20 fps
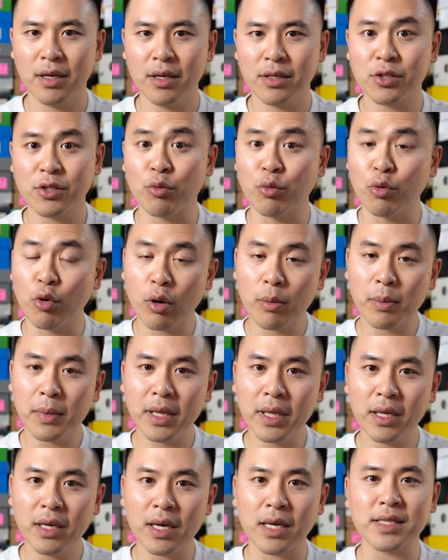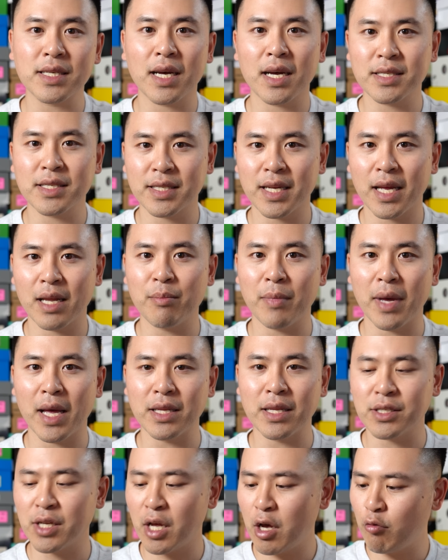So normally a size ten
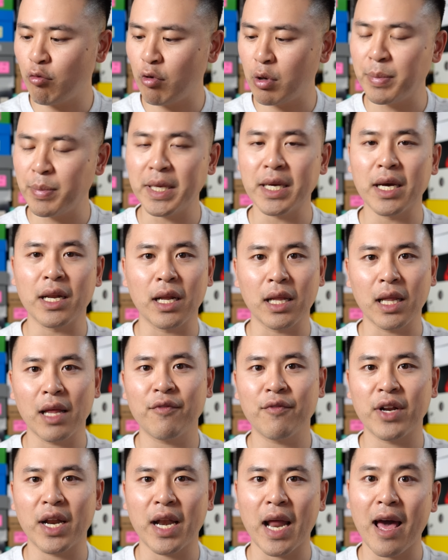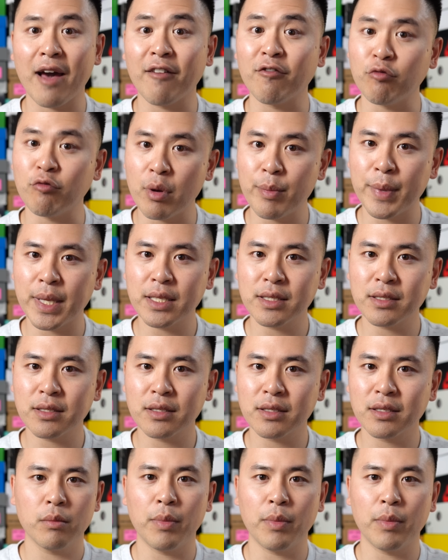men's would be an eleven and a half women's,